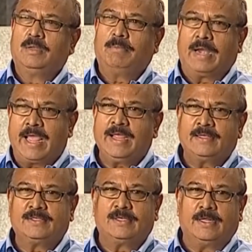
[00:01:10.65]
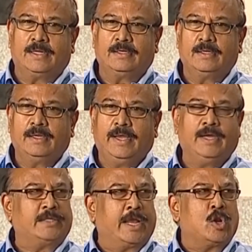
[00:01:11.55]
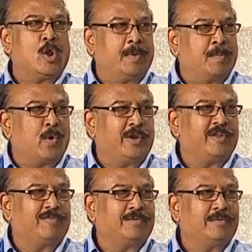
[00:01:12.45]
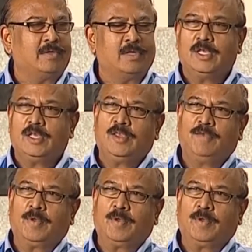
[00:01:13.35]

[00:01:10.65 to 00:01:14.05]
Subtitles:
But I consider it's the economic point of view.